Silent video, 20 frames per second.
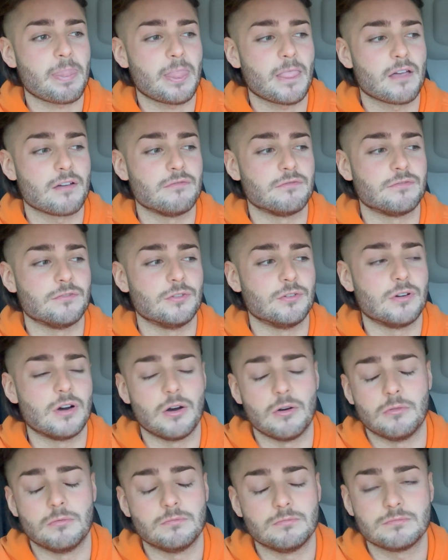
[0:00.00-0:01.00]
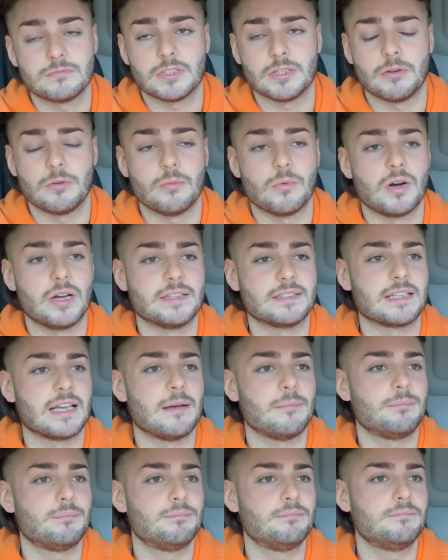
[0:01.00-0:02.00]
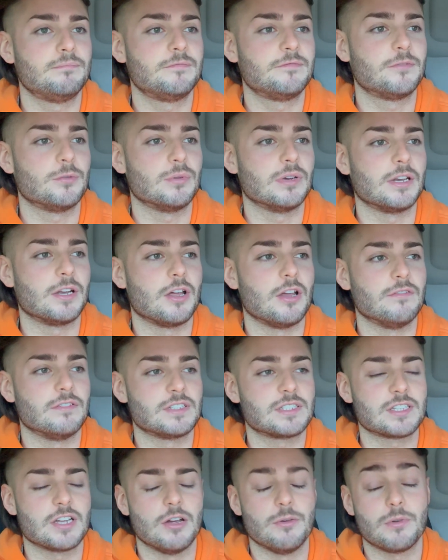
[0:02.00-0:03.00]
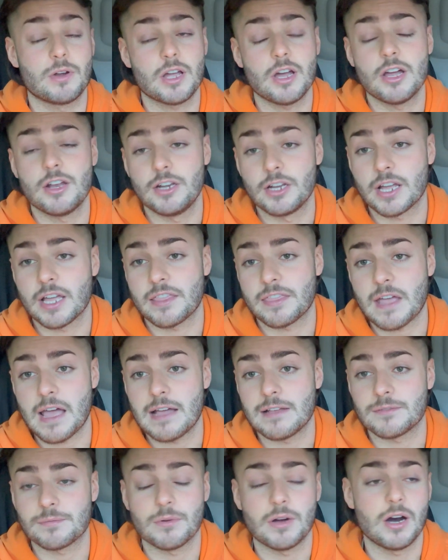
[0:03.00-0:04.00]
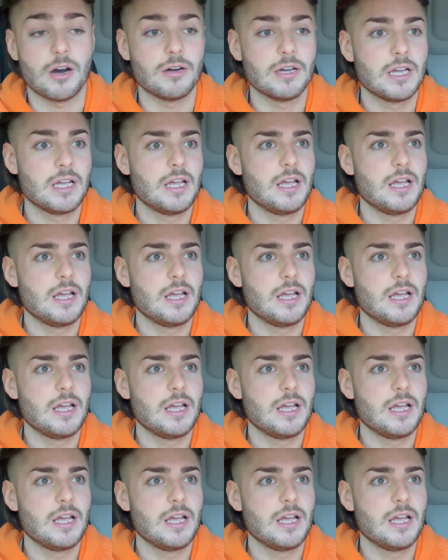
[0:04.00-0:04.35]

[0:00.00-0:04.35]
and thought, oh, why is that fallen over? So we'll go and look at that as well.